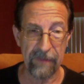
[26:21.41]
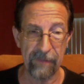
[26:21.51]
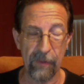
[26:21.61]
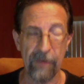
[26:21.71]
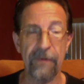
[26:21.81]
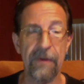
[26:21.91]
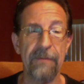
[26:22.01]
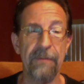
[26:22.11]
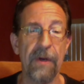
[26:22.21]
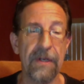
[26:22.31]
more of
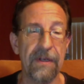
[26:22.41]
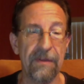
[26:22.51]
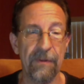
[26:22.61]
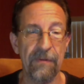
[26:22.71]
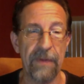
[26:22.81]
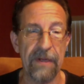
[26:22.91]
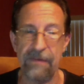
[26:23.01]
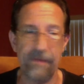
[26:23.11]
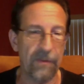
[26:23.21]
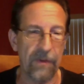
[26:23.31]
a marketing
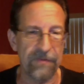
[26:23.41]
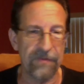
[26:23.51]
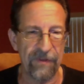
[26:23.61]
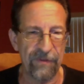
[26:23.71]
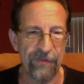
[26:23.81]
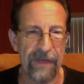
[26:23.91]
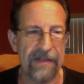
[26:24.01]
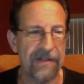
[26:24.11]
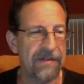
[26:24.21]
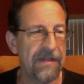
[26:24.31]
perspective, there was this
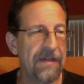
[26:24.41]
failed